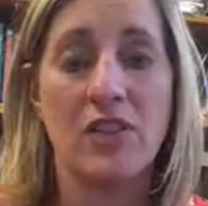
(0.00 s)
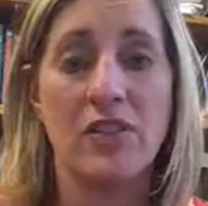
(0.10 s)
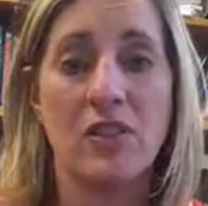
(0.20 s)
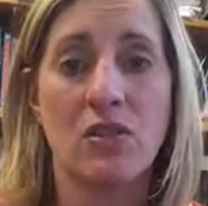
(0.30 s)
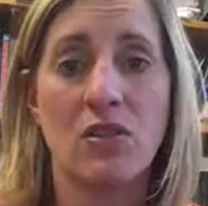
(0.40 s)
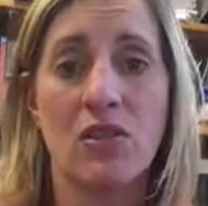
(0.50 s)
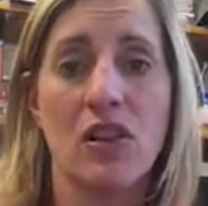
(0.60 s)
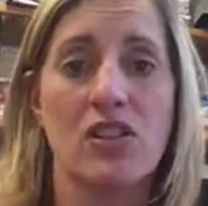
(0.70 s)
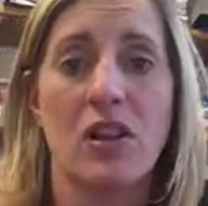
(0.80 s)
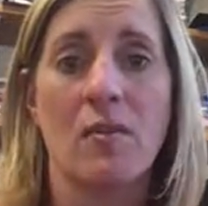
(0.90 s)
in physical
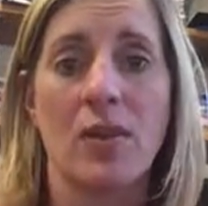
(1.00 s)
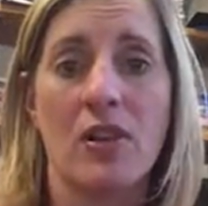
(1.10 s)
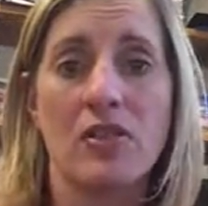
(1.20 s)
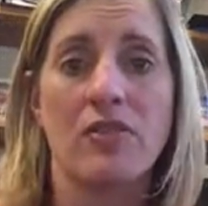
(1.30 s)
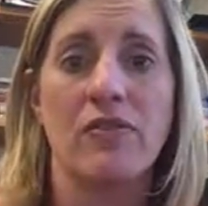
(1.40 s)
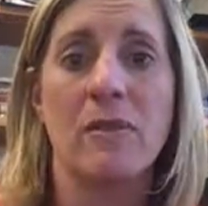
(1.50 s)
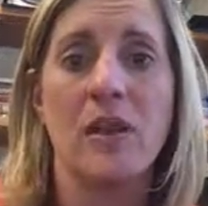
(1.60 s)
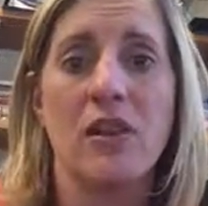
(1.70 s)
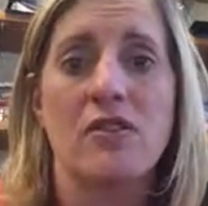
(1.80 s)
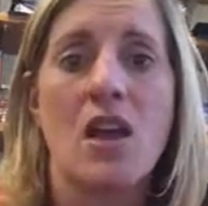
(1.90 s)
aggression compared to
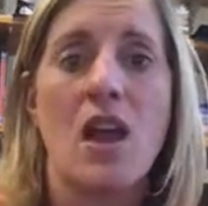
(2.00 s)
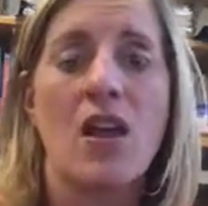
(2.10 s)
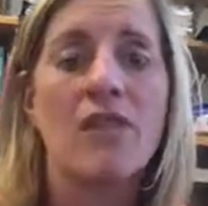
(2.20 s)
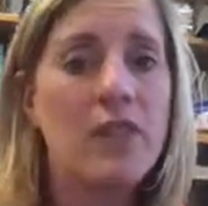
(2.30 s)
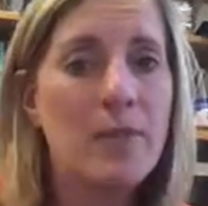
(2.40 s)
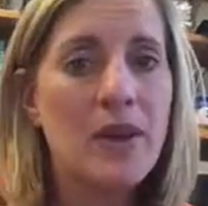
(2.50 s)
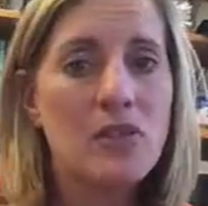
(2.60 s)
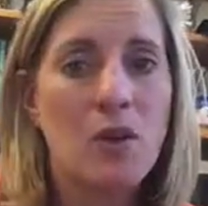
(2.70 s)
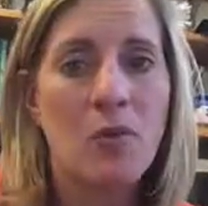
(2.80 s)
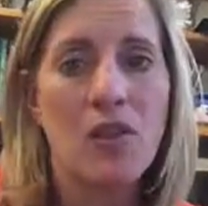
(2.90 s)
females,
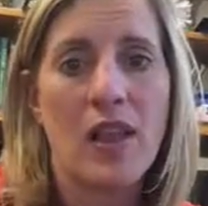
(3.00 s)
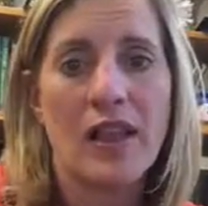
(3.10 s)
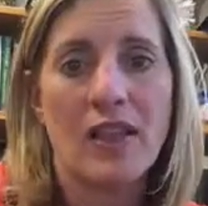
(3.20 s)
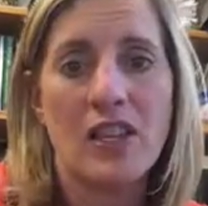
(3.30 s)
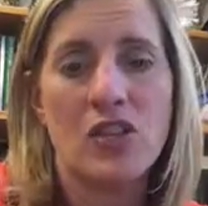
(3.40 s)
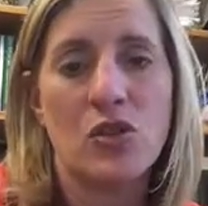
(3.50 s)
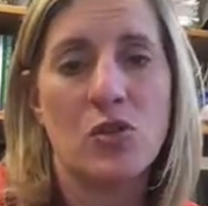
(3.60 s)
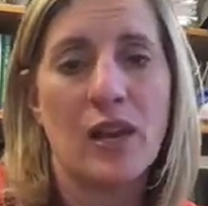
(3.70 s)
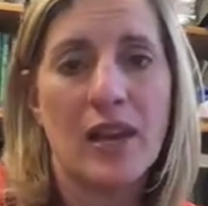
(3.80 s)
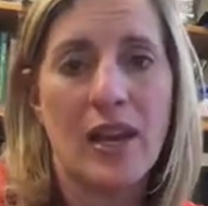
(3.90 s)
females are more likely
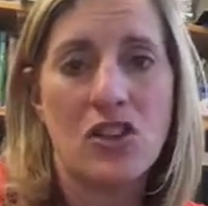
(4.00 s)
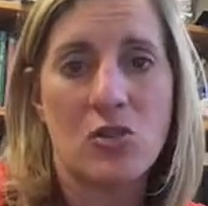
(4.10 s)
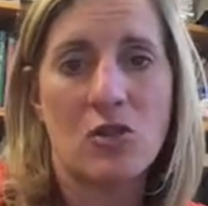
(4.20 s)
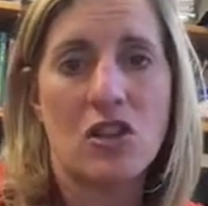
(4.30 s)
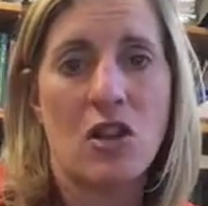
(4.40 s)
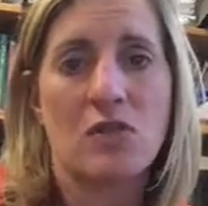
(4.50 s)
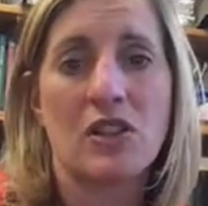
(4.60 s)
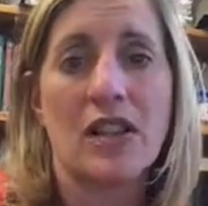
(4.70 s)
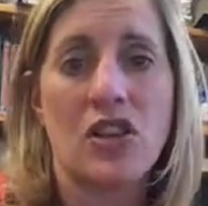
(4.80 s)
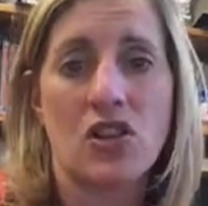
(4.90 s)
to engage in what's called
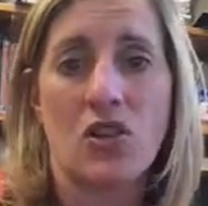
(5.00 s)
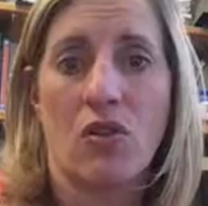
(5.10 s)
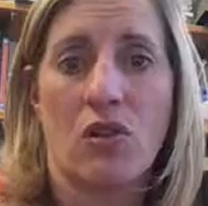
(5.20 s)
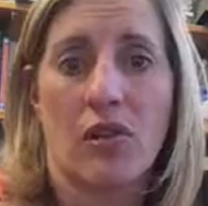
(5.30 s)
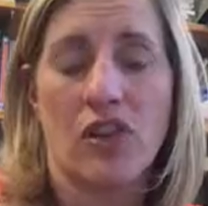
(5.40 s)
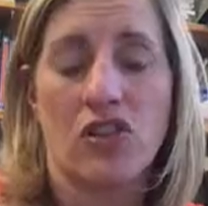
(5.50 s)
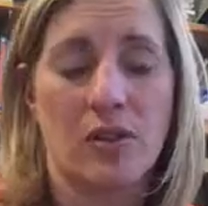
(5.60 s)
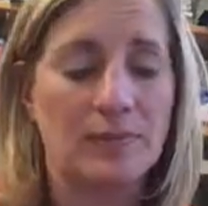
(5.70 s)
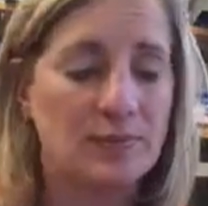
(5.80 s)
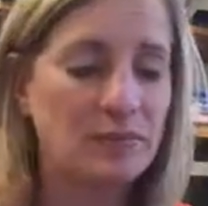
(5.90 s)
relational
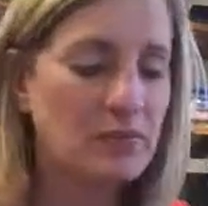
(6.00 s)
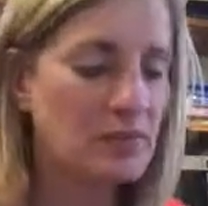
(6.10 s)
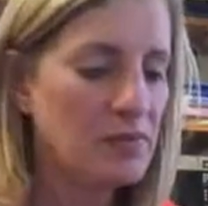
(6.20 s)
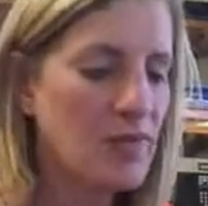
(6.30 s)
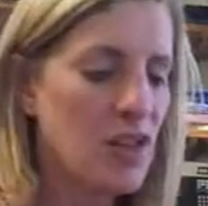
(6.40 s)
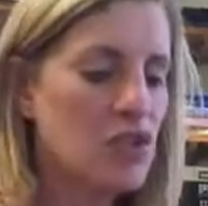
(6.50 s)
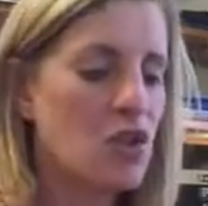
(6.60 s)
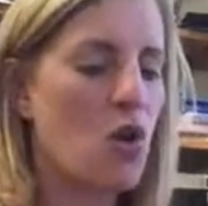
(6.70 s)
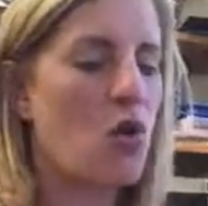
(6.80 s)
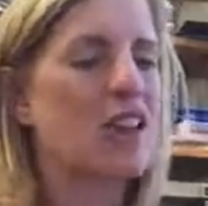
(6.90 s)
aggression.
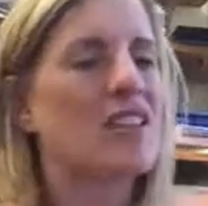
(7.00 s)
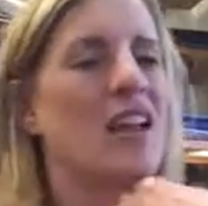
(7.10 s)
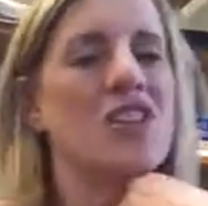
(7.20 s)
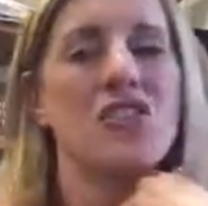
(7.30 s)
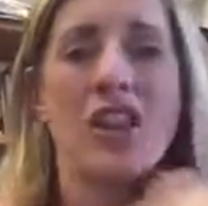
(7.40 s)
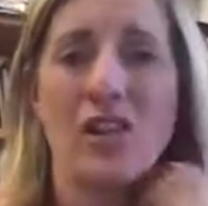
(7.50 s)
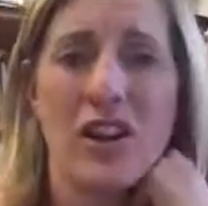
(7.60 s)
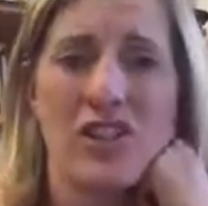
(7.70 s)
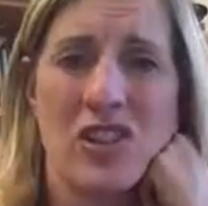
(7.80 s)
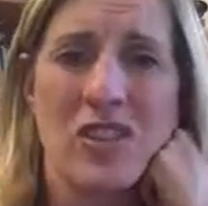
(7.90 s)
So it's actually
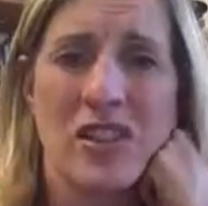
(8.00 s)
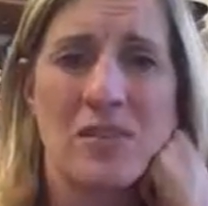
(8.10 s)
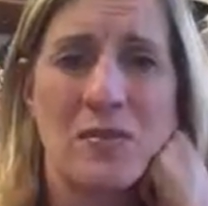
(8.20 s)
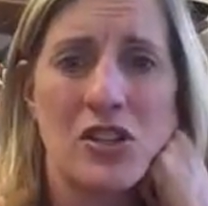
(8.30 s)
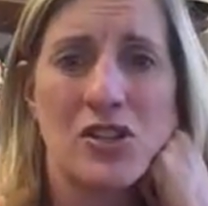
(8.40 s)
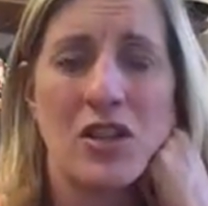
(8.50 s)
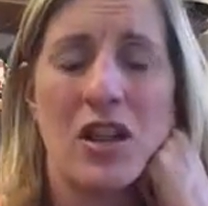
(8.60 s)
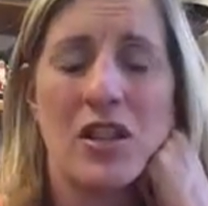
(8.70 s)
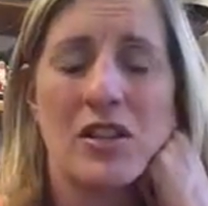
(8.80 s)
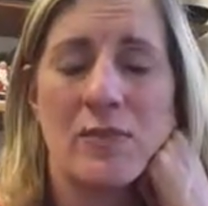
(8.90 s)
aggression that's much
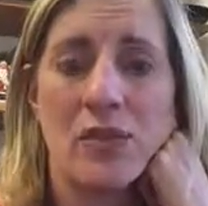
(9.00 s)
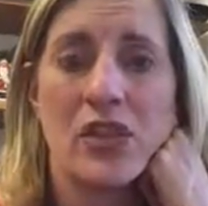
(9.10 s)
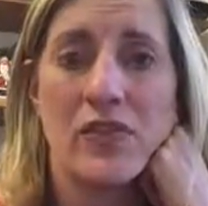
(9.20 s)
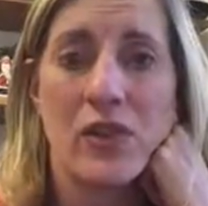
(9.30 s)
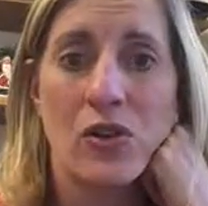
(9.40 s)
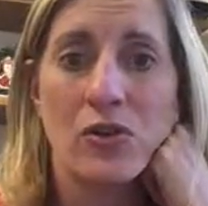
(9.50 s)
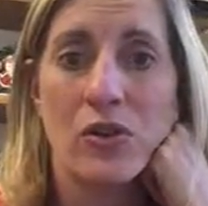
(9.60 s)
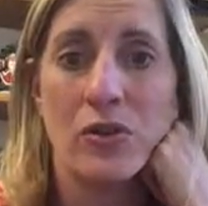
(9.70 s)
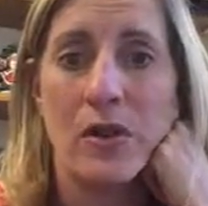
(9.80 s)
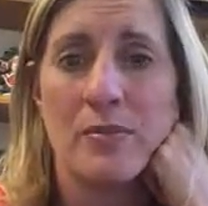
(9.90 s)
more difficult
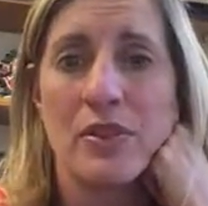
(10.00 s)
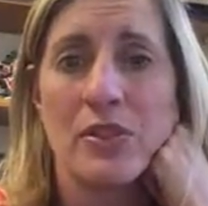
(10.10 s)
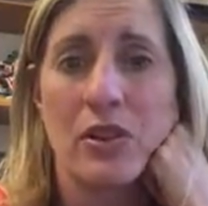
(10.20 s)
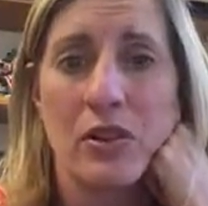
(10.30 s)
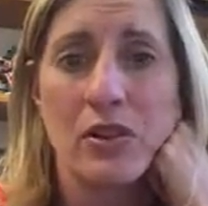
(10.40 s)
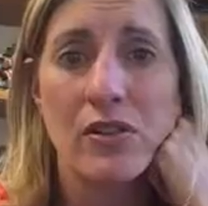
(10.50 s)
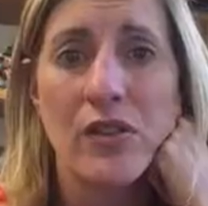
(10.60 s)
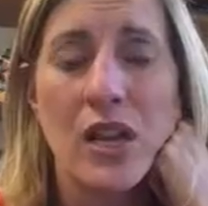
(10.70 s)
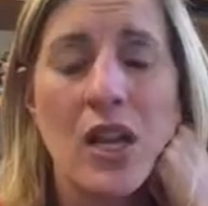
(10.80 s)
to observe